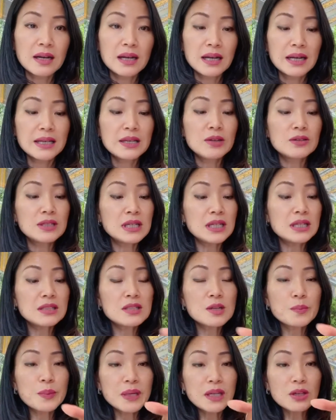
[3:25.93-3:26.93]
You need
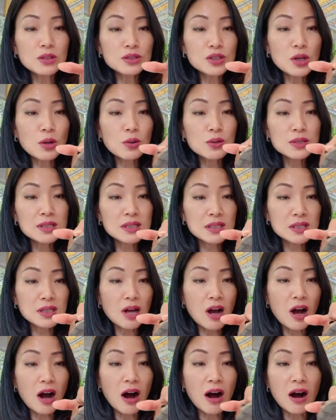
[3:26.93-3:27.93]
to be your toes is
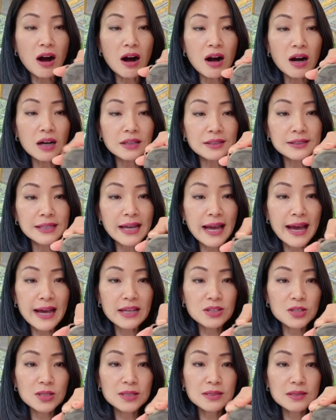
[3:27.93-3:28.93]
on the
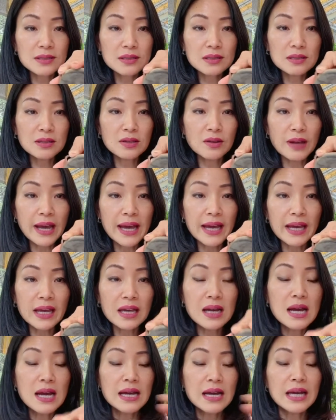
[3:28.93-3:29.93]
edges, okay?
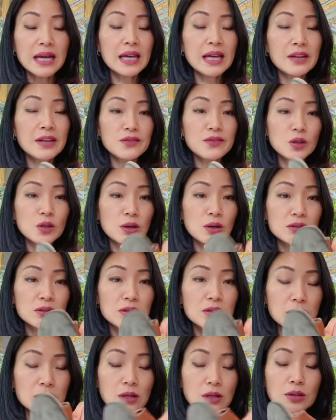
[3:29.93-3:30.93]
If
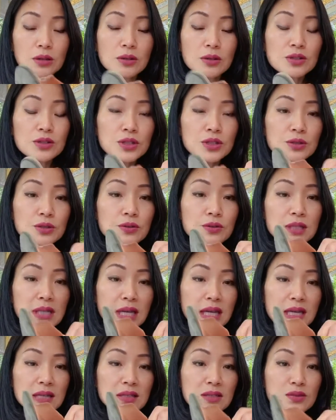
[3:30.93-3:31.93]
your shoes
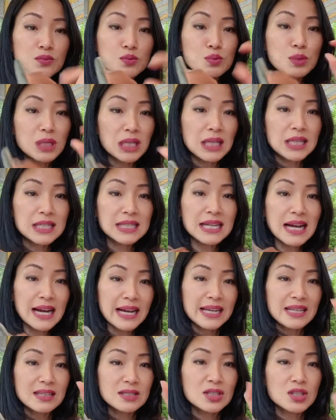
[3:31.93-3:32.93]
is really
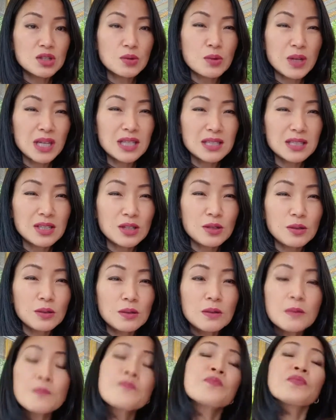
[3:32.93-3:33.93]
tight, squeeze
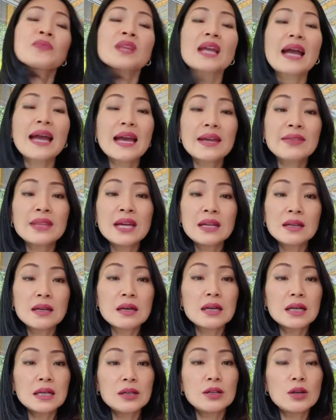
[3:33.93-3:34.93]
you, and then,
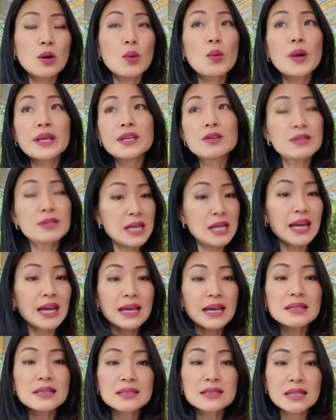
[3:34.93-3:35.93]
you know, when you
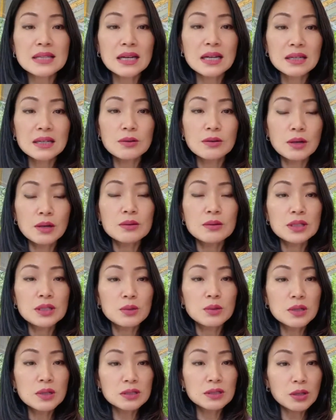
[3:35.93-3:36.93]
dance, you know, you're
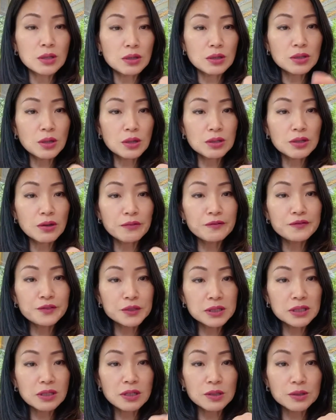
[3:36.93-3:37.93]
gonna, your
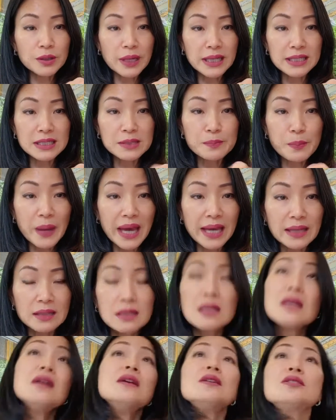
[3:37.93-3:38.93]
foot, you're gonna expand.
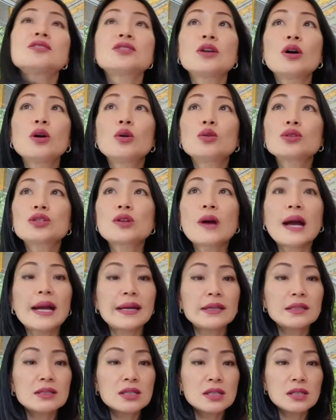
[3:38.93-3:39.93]
So
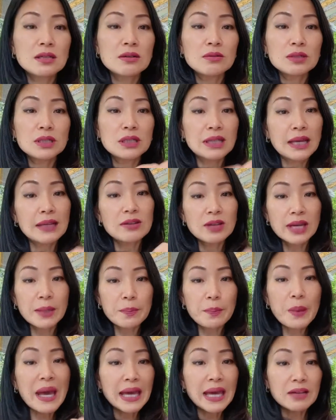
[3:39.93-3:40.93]
trying to, you know, then you get
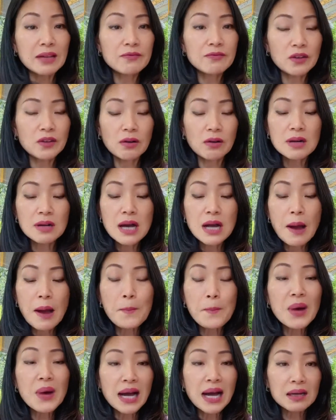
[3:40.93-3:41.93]
painful.
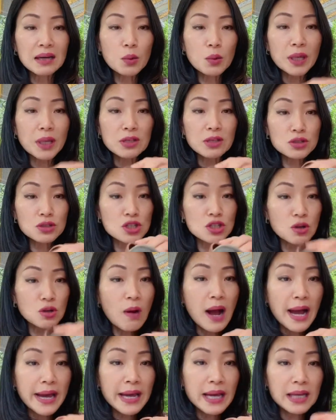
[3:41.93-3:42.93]
But when you
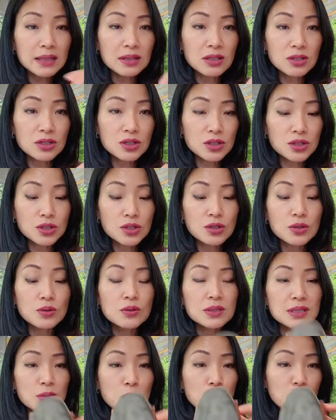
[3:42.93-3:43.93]
try it, the
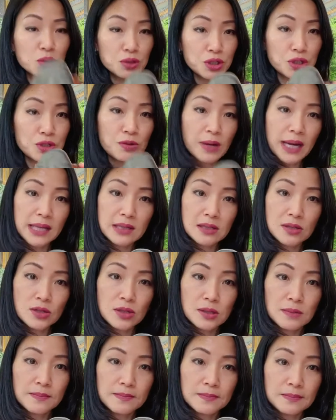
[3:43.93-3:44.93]
shoes will
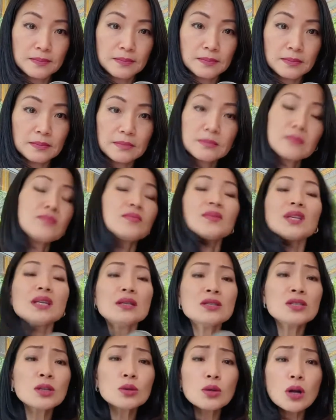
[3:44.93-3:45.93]
stretch.
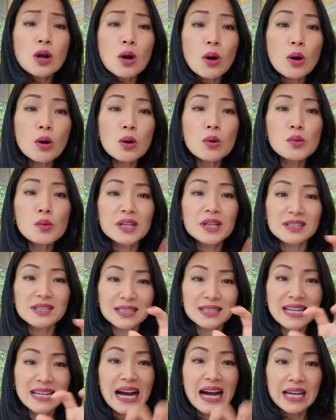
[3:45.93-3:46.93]
So go with a
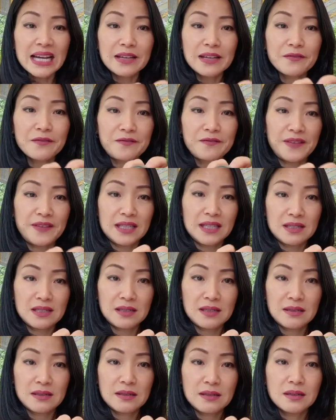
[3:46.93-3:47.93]
tight fit.
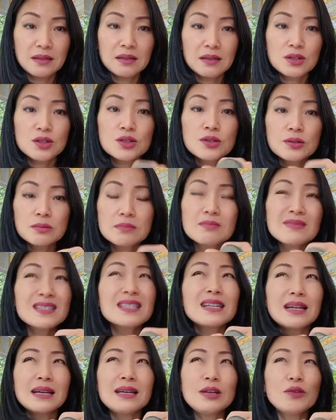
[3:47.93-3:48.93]

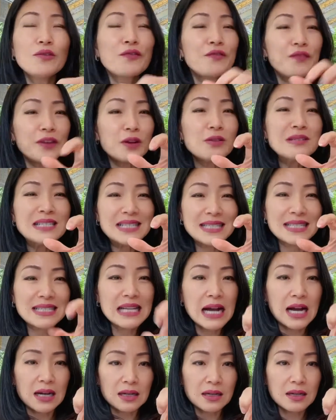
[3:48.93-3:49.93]
You feel
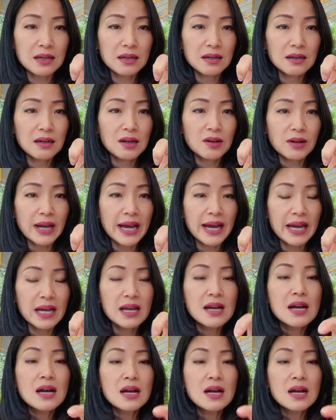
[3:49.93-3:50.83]
snug, okay?